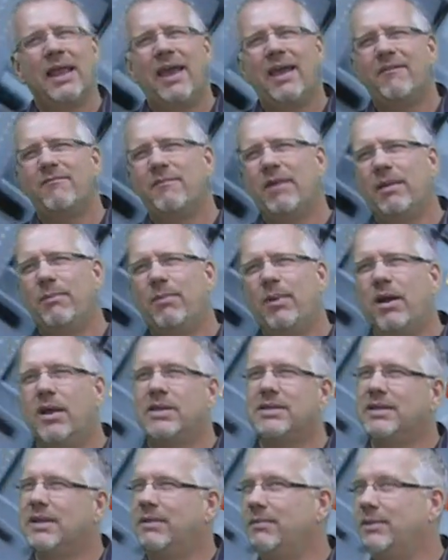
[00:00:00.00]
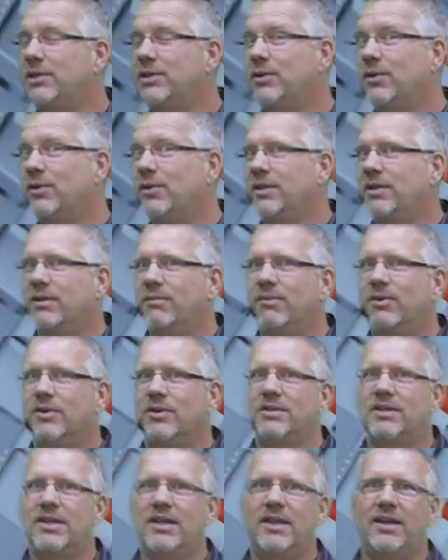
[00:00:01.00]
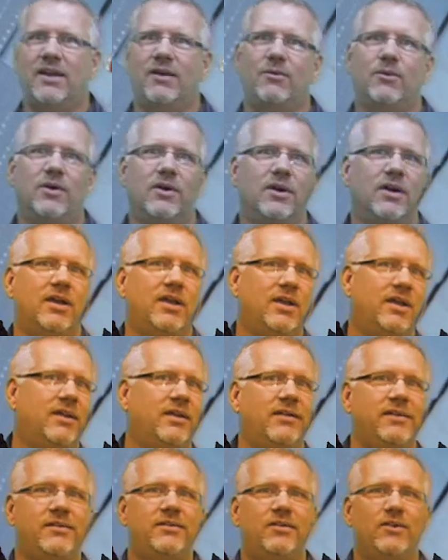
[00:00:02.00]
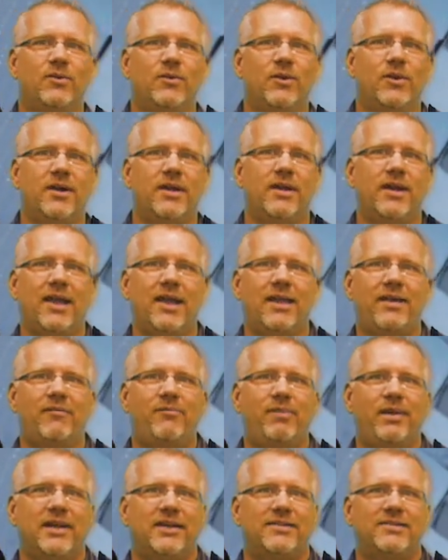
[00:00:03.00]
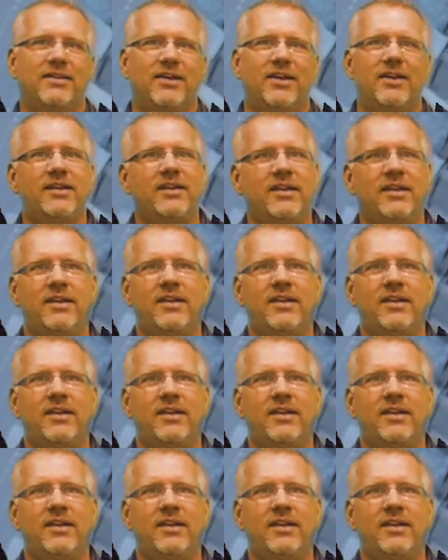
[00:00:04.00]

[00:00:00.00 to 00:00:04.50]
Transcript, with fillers: have my boss let me show a little more skin at work. Don't worry, I have pants on.